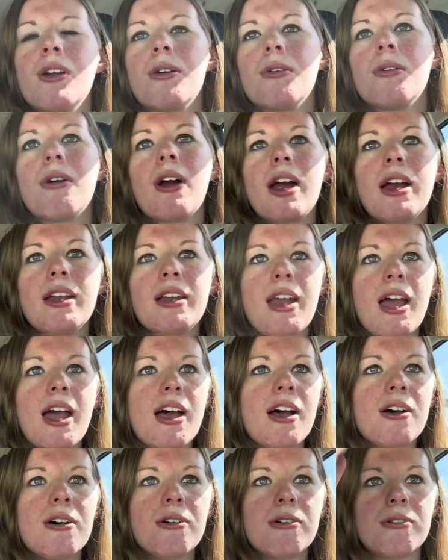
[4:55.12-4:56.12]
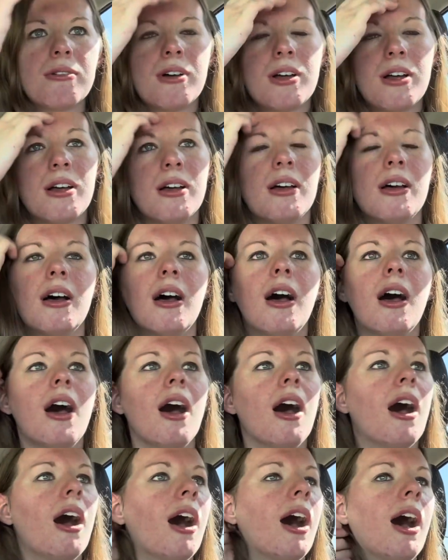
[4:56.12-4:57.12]
right now
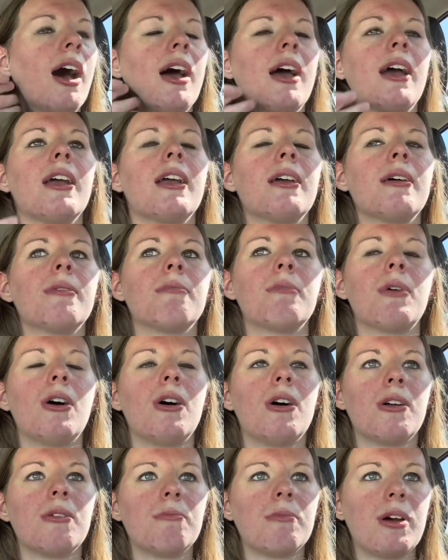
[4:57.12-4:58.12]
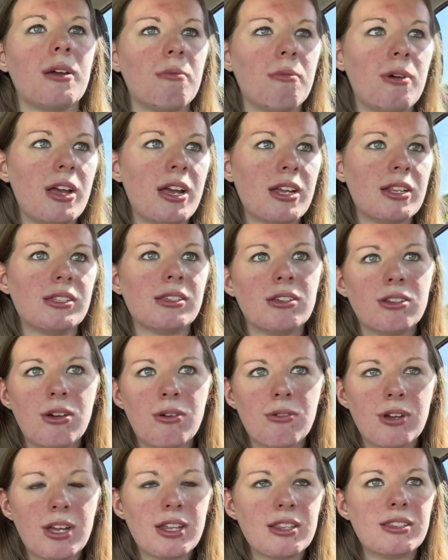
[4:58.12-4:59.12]
I am on my way to
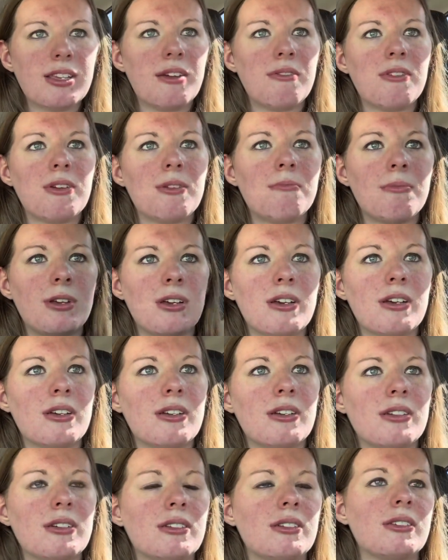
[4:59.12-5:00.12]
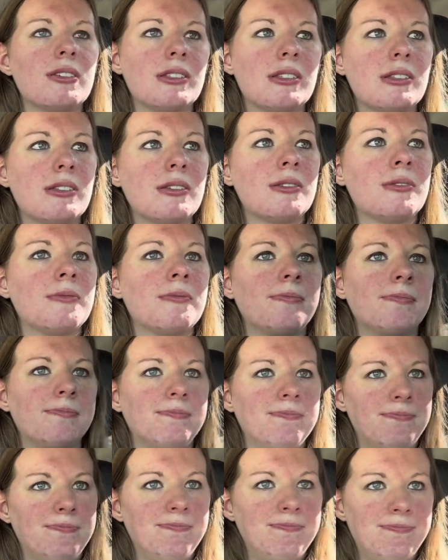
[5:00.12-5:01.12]
go get David, because
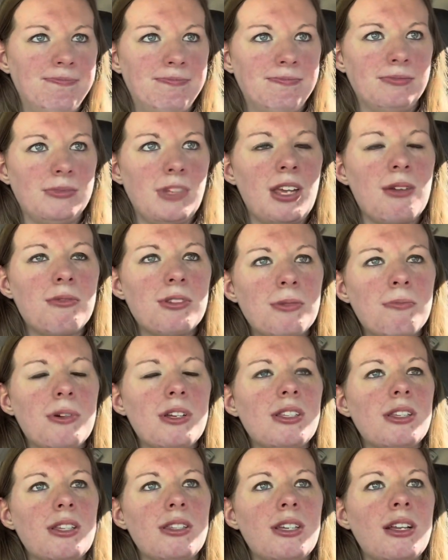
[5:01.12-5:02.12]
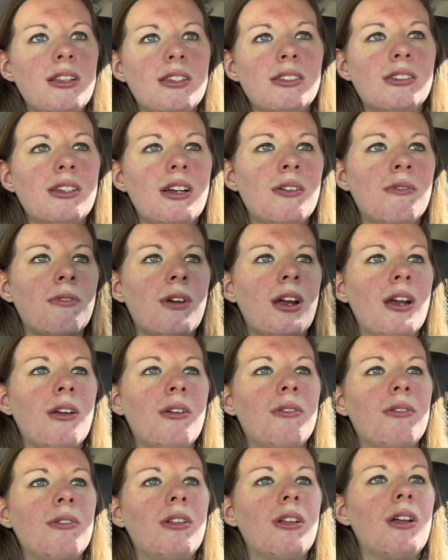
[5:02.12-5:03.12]
he was supposed to take the SunRail,